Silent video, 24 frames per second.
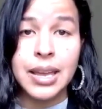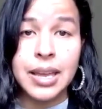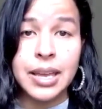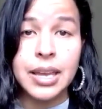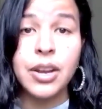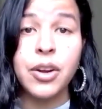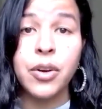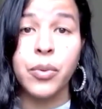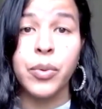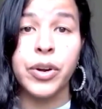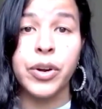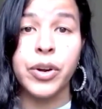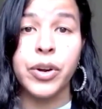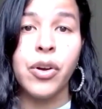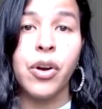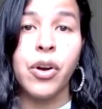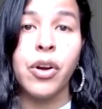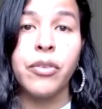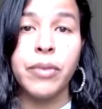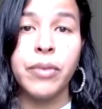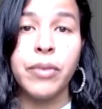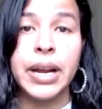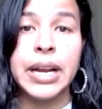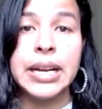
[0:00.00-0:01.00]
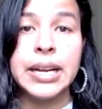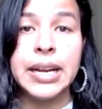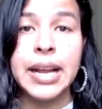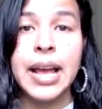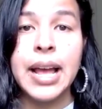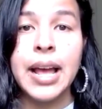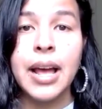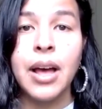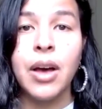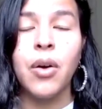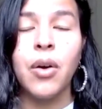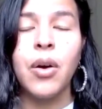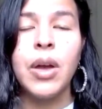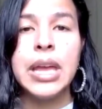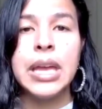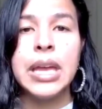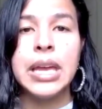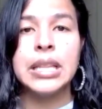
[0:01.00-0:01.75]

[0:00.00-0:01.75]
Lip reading: here where you are right now